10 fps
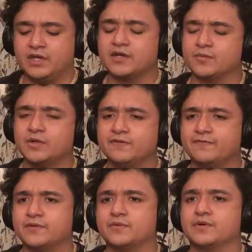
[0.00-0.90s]
Yeah, it won a
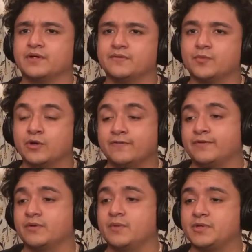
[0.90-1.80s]
few
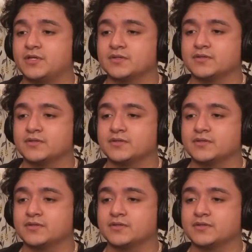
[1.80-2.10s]
Emmys.